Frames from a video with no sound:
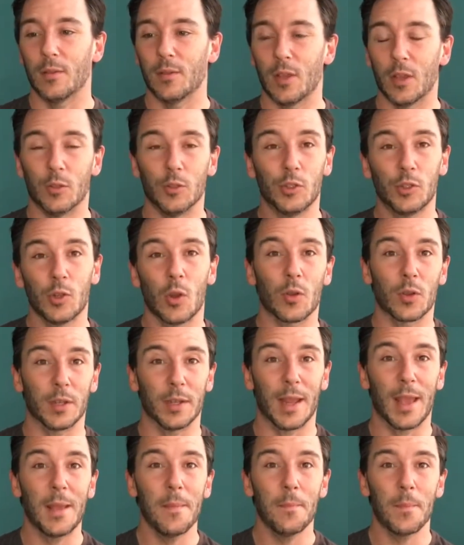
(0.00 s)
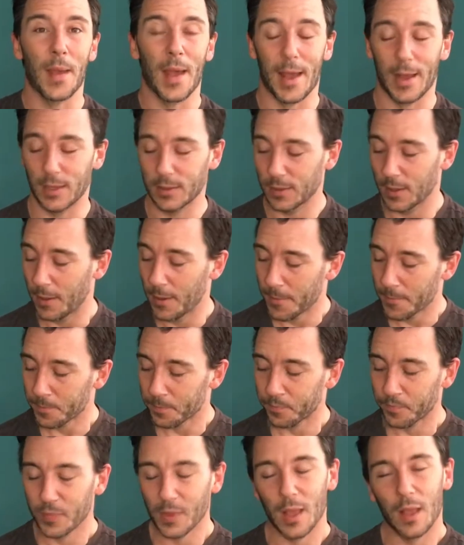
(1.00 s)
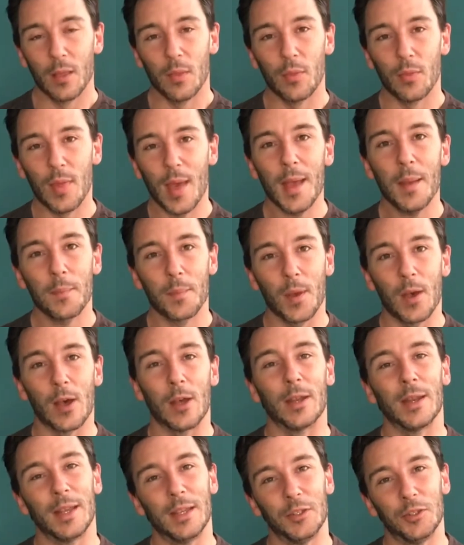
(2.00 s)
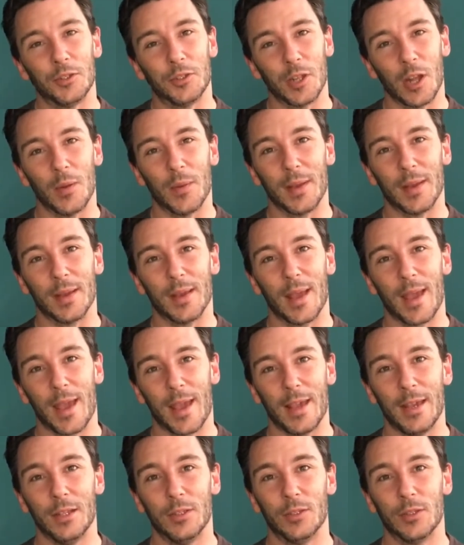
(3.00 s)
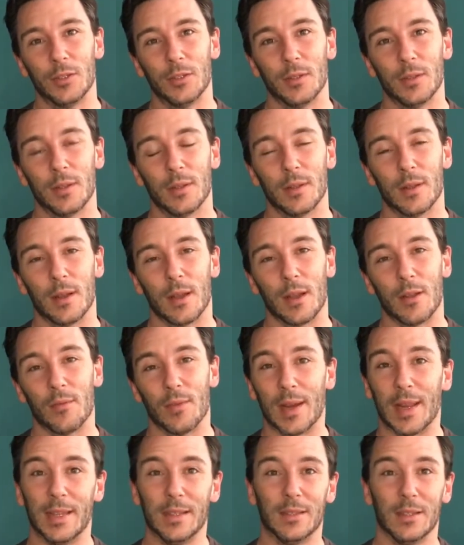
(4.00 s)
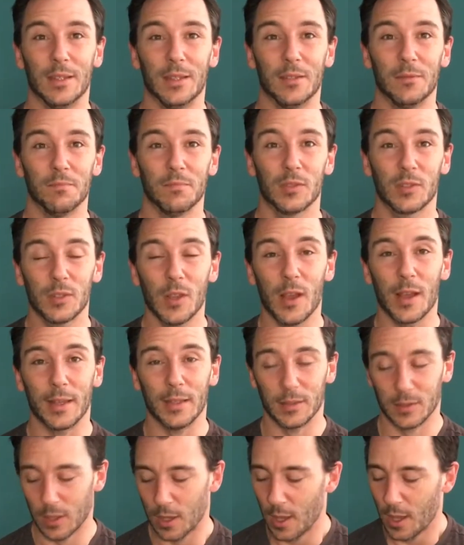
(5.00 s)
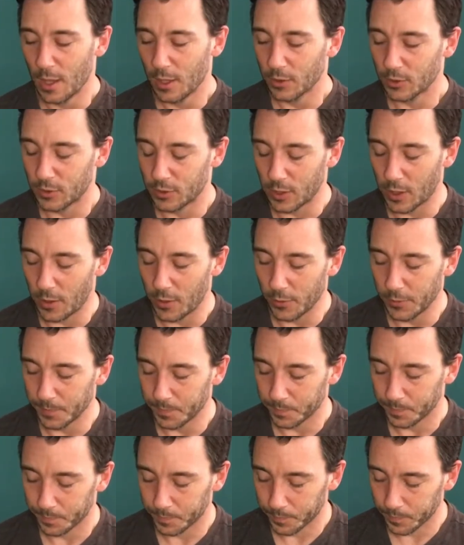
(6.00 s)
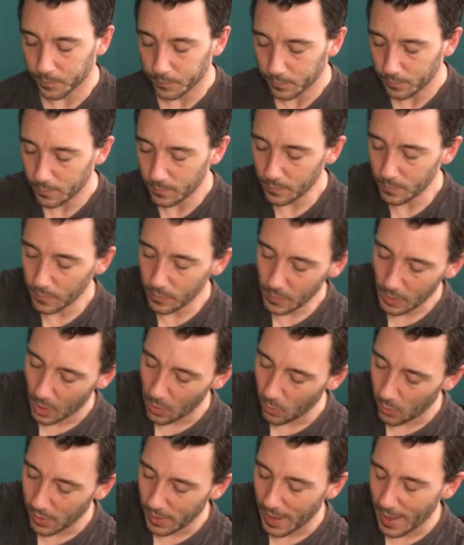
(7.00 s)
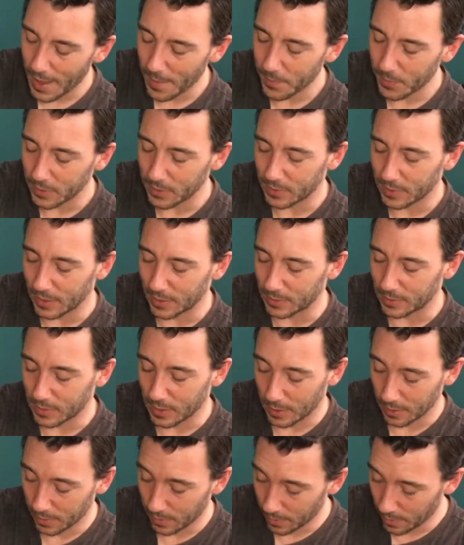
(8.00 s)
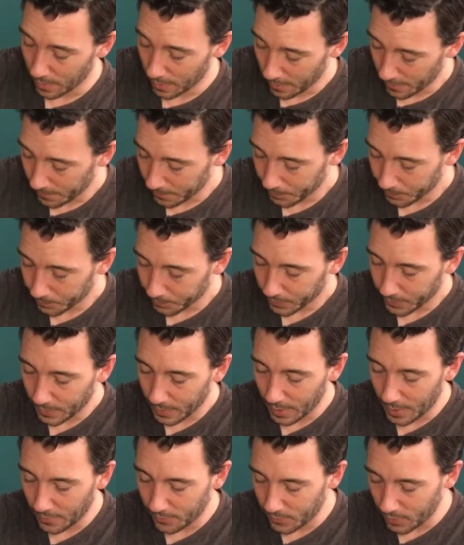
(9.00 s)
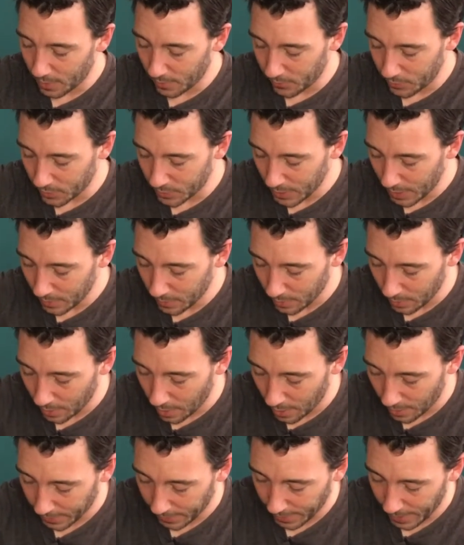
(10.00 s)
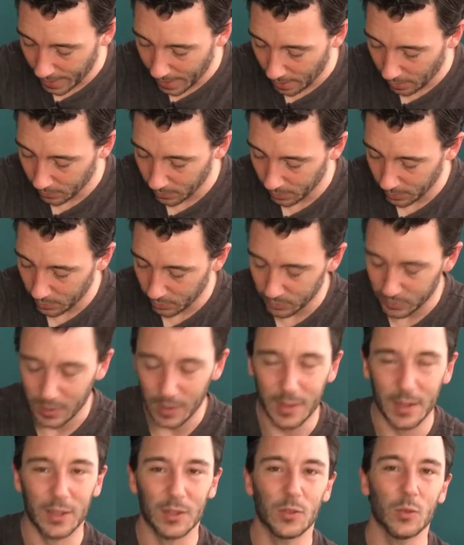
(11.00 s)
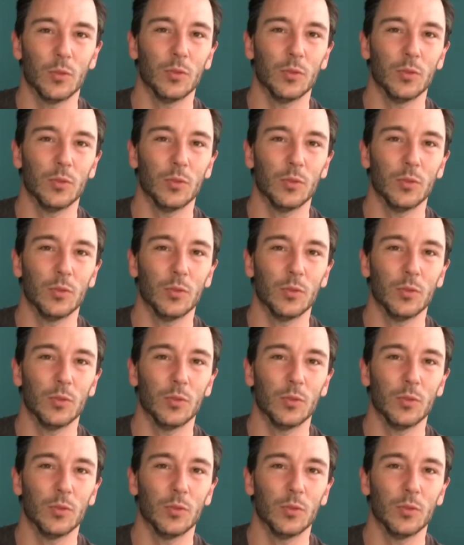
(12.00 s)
shock and impact, that part is showing age related signs. So what happens is that if you take the lining out, you'll see that it's all